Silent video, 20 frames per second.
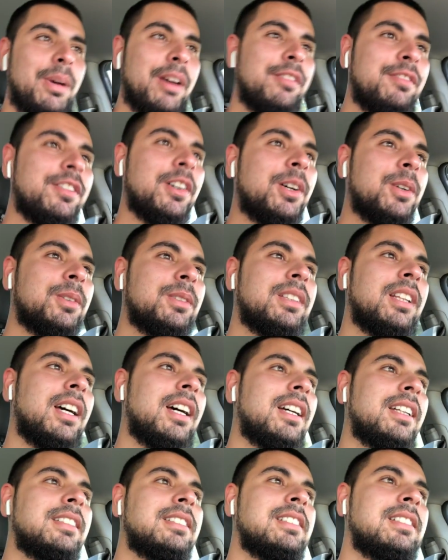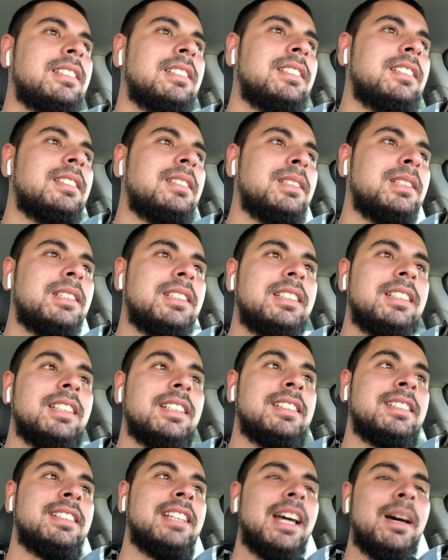my phone that the
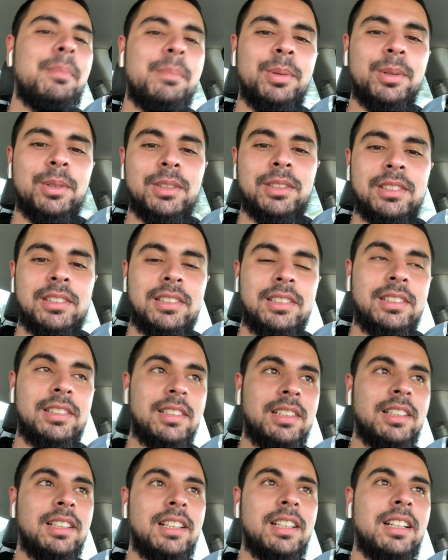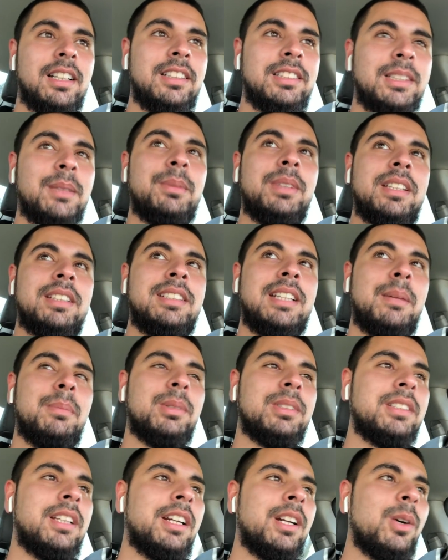samples, some of the
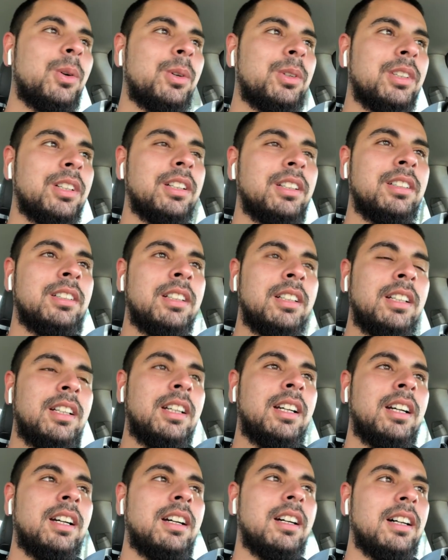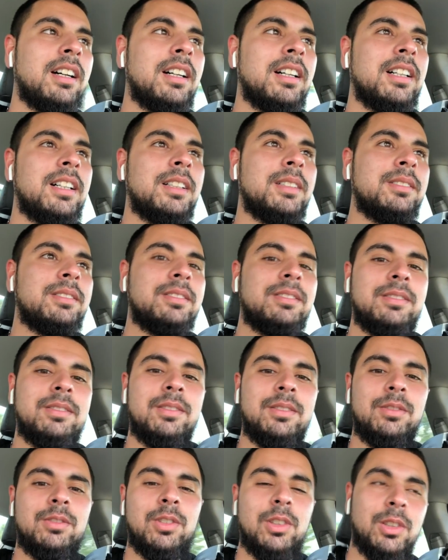samples that I ordered
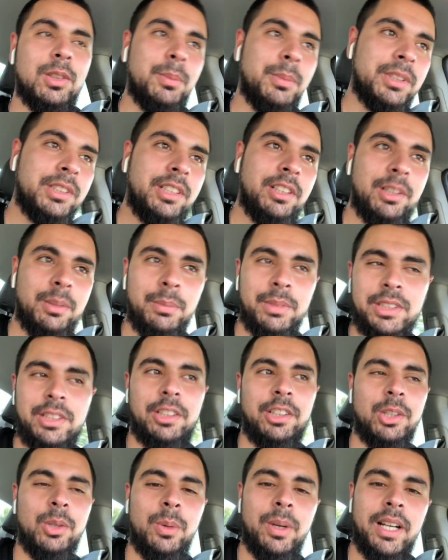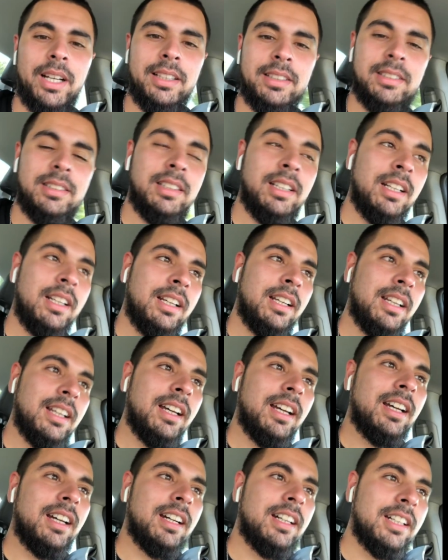for material-wise,
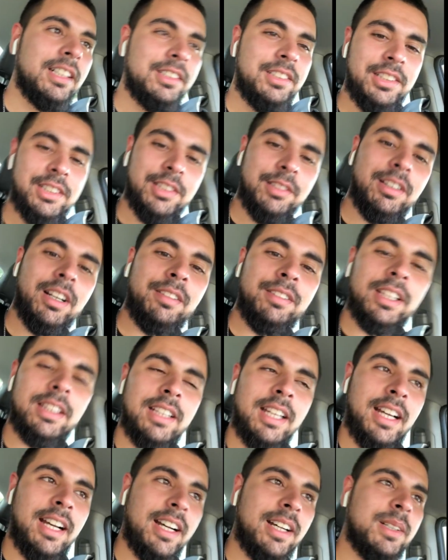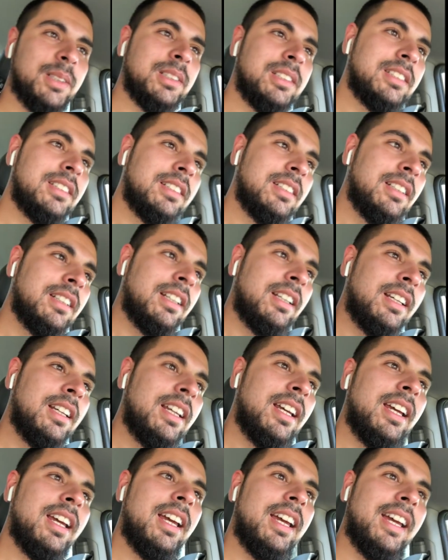just arrived at the house,
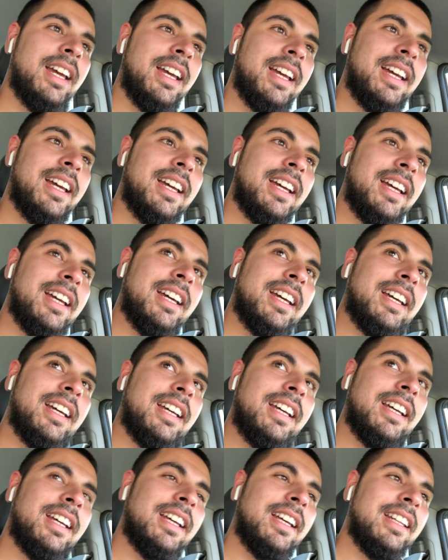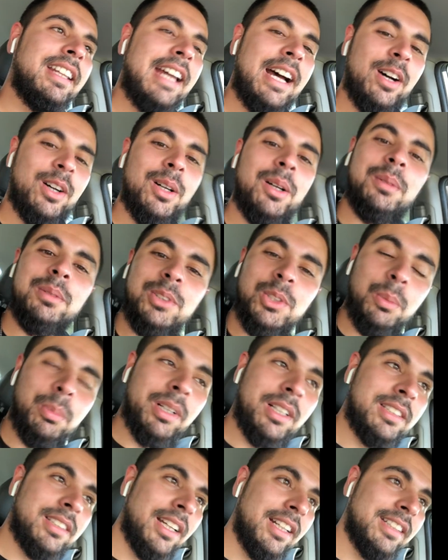and now I'm super
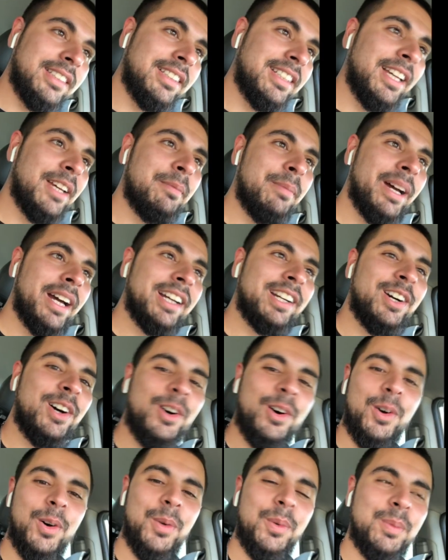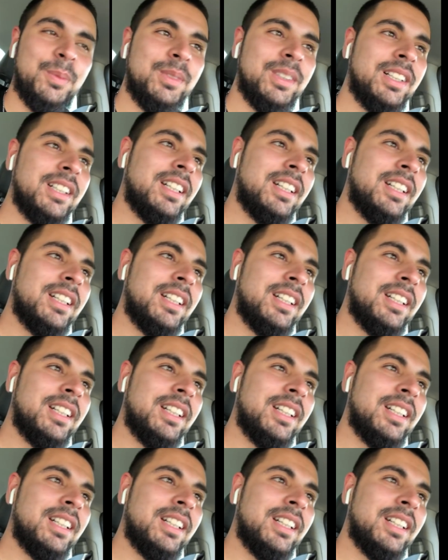excited to get back home.